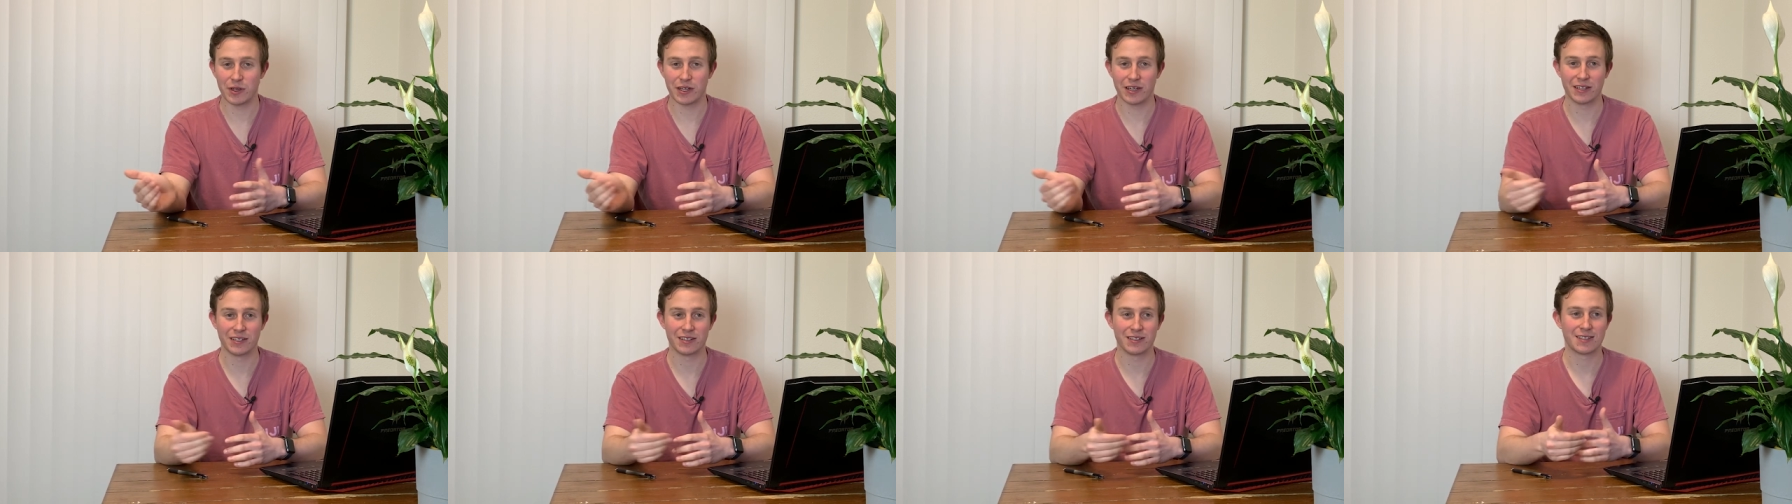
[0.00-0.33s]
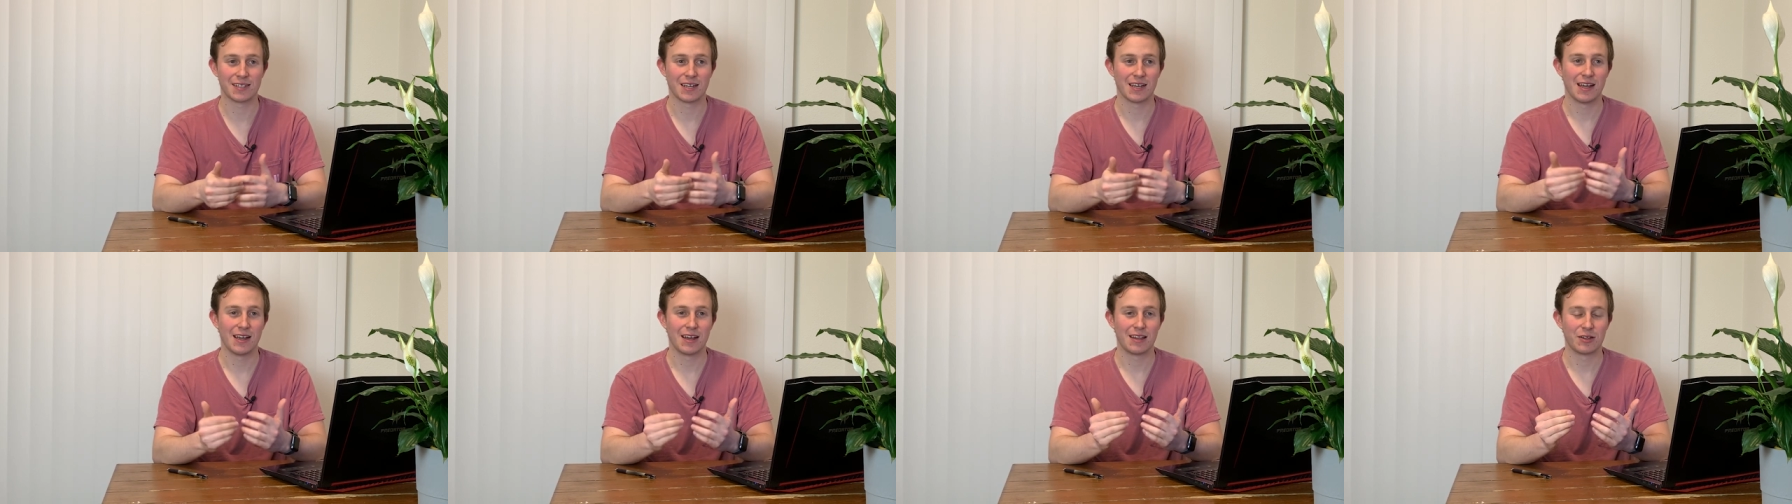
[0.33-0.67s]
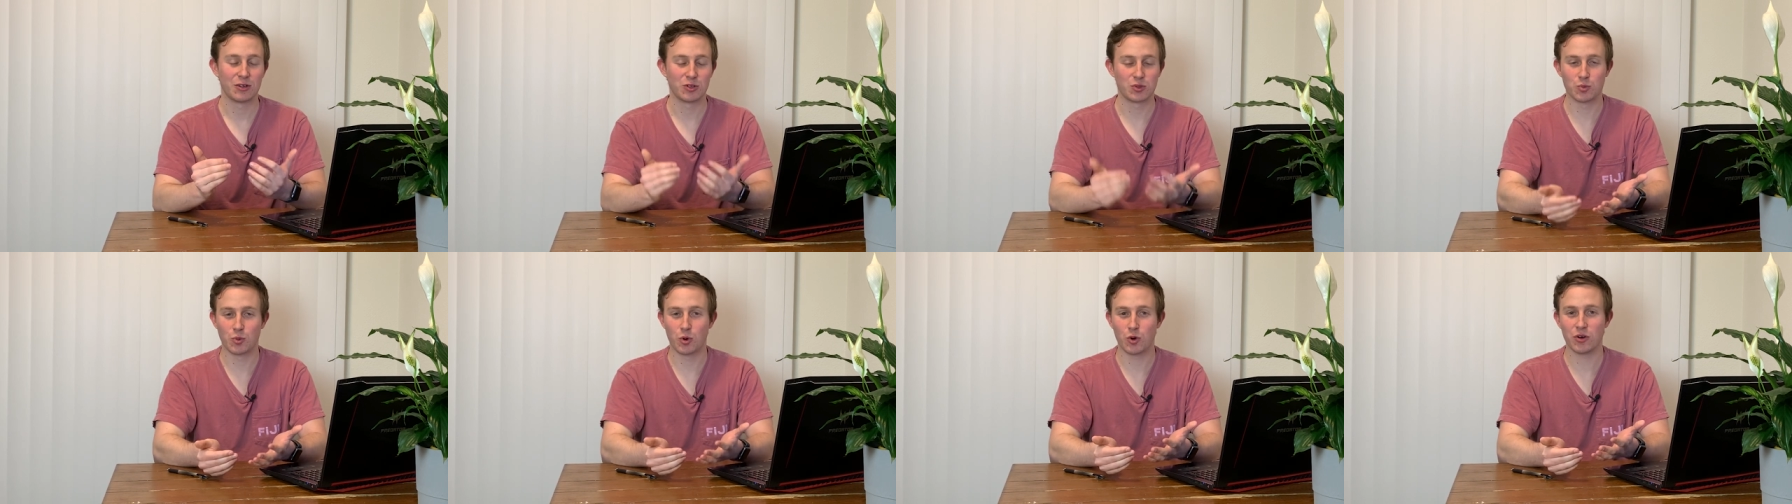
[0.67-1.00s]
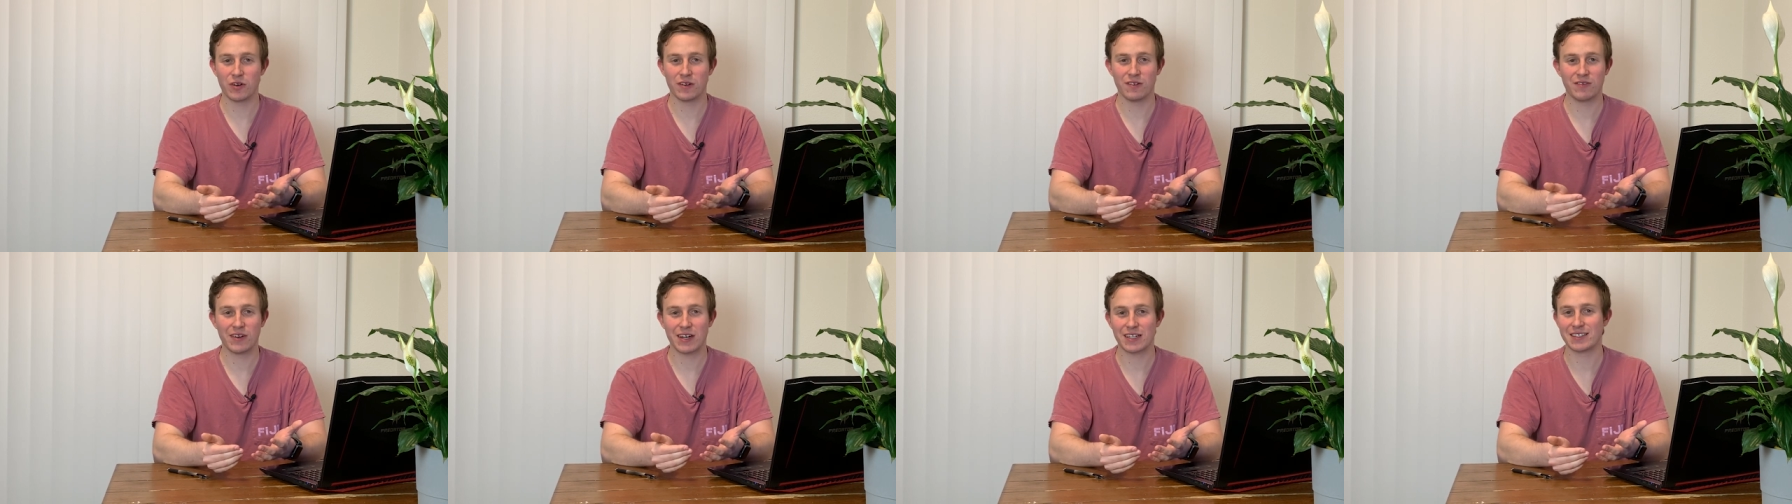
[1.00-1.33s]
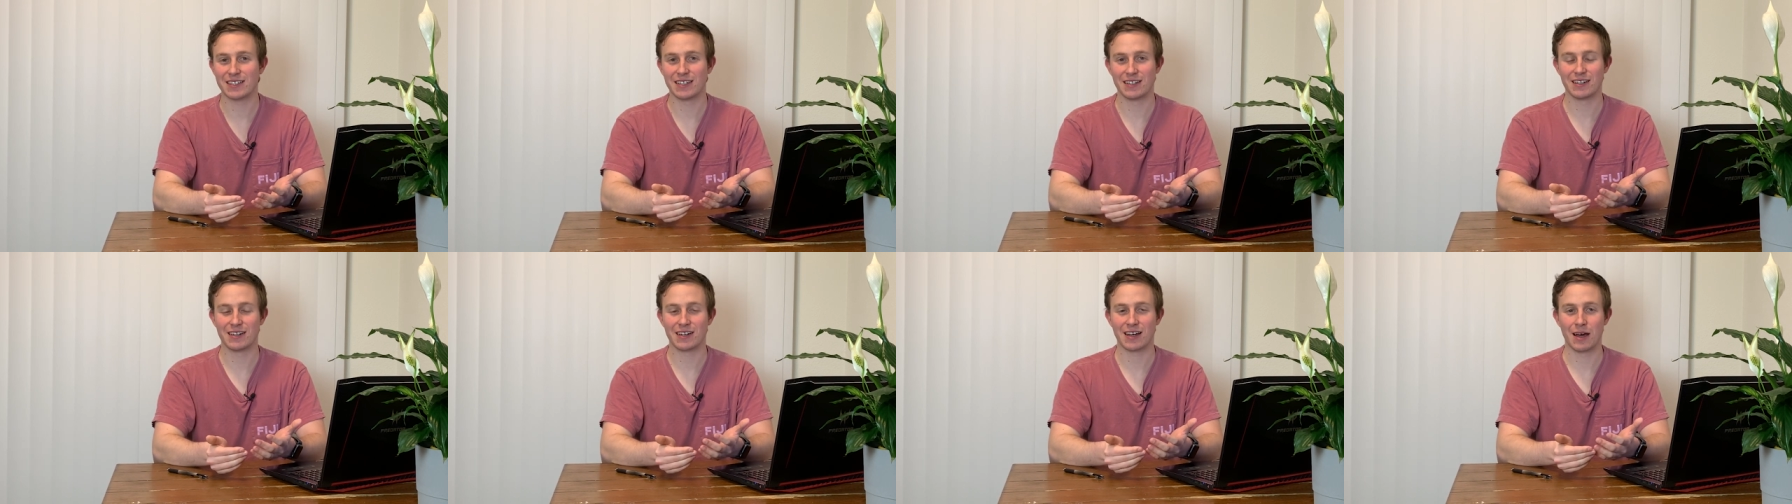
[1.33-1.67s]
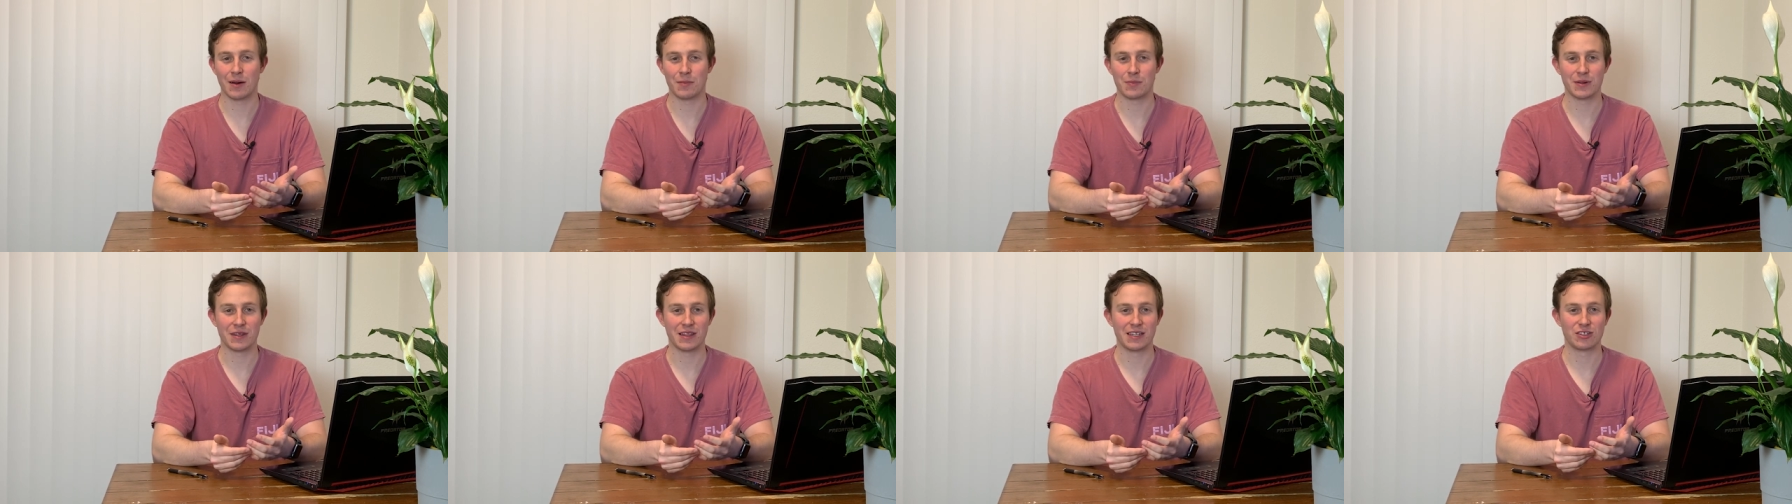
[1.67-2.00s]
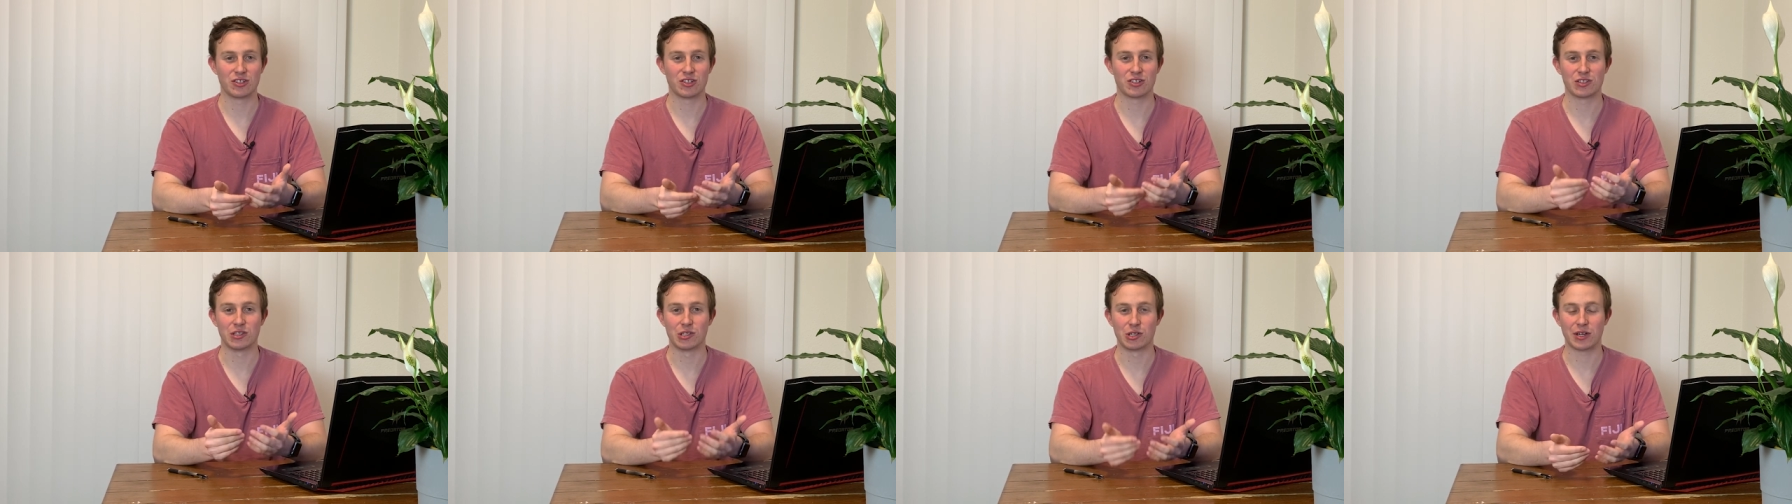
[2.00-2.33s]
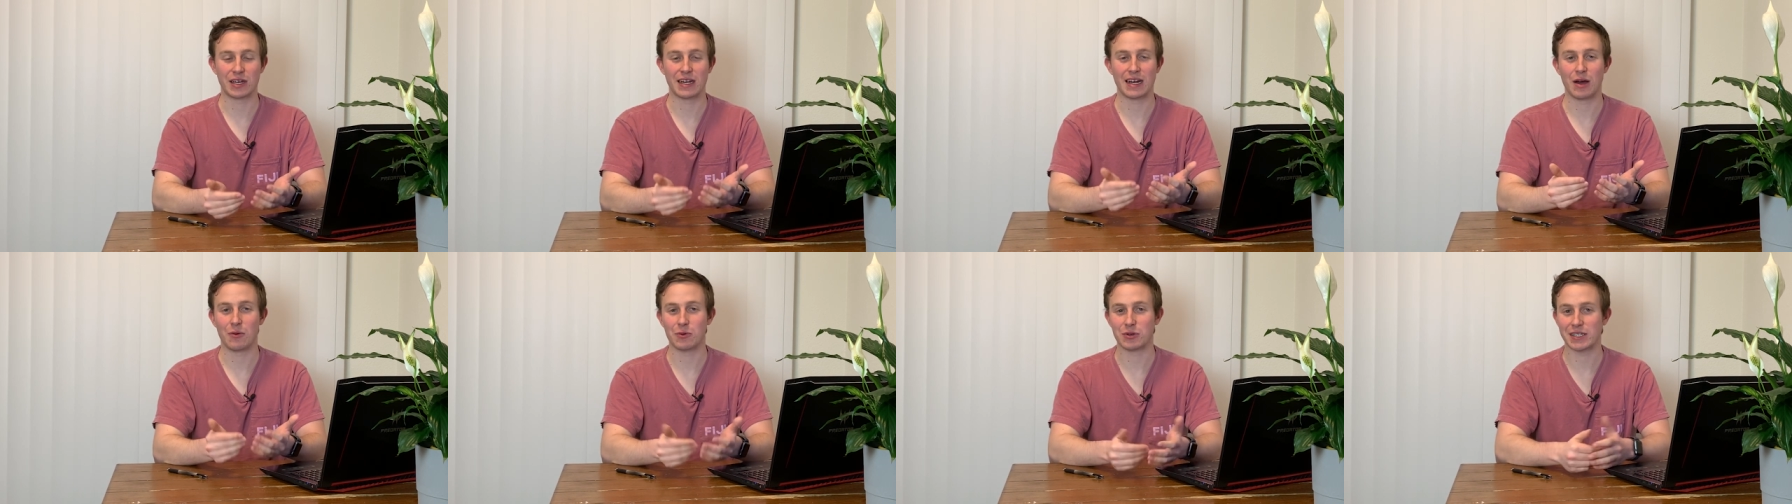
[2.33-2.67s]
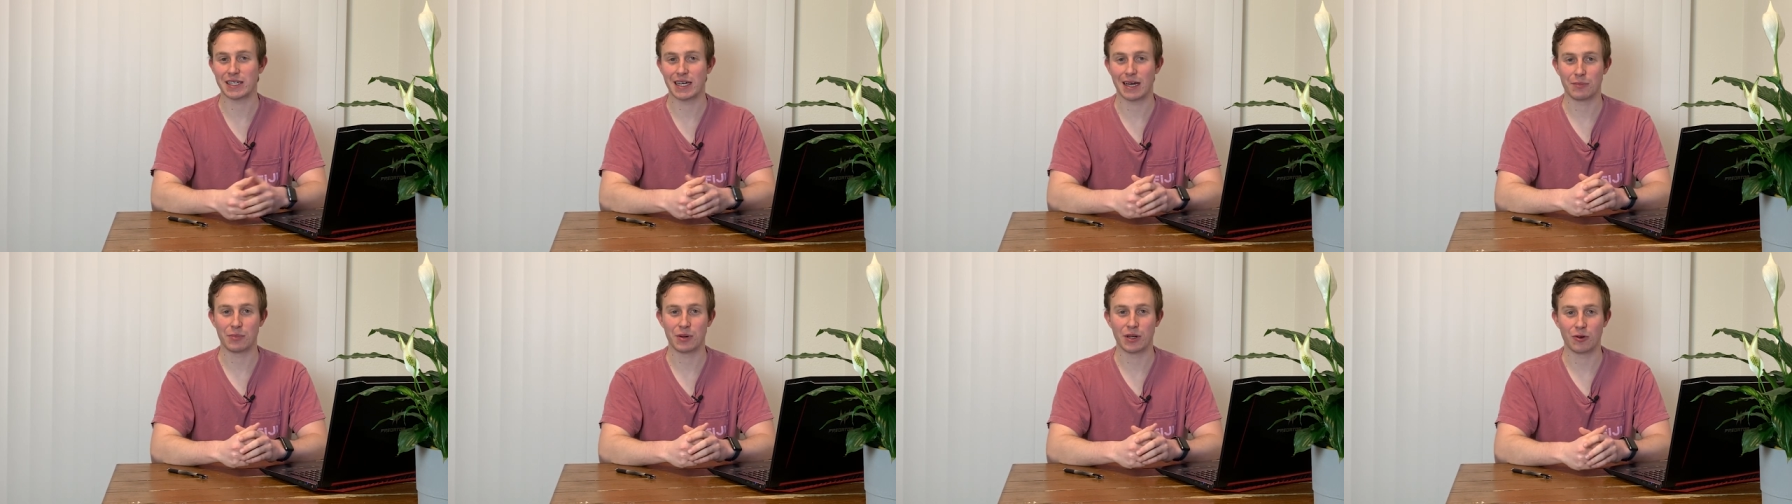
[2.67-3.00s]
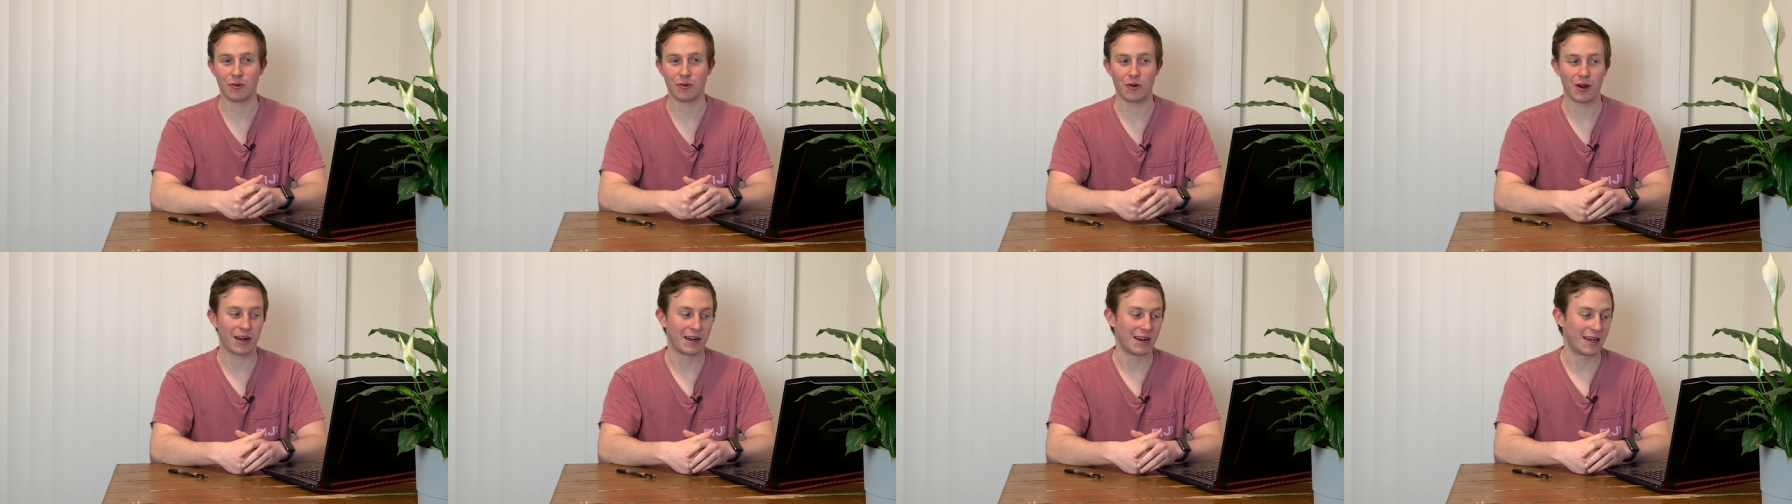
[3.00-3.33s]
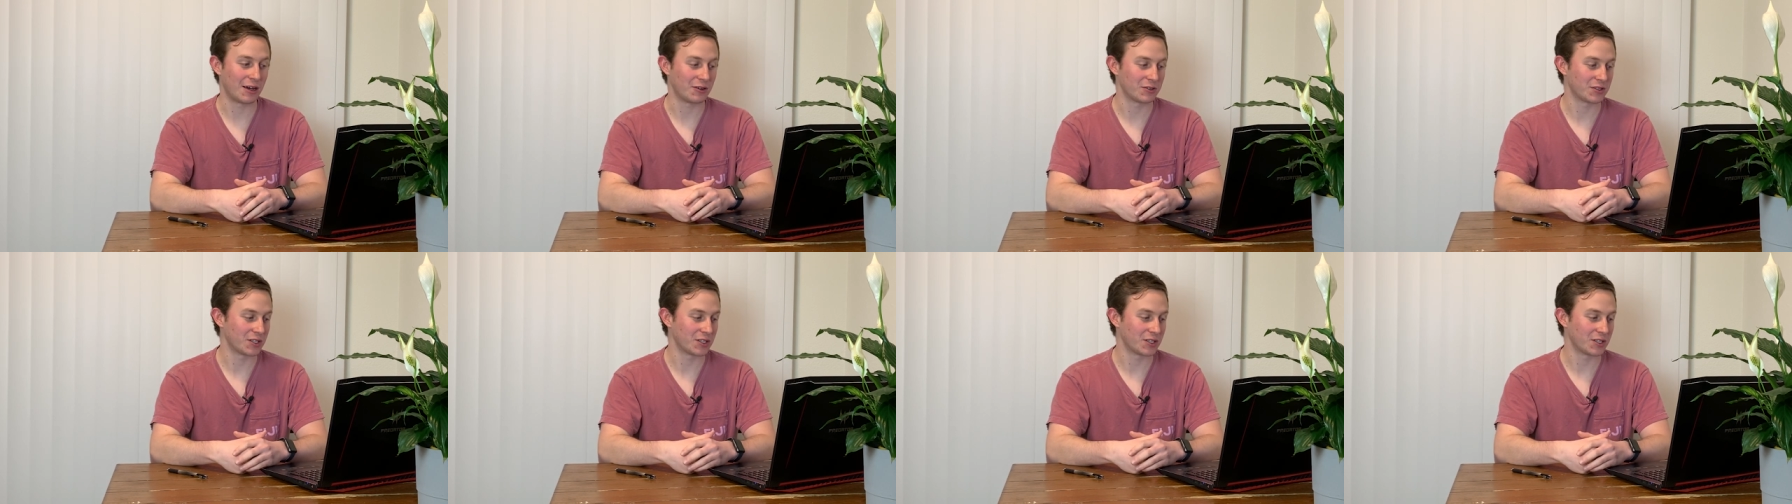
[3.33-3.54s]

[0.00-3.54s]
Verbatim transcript: Because there's more to investing in a company than just looking at what's happening right now.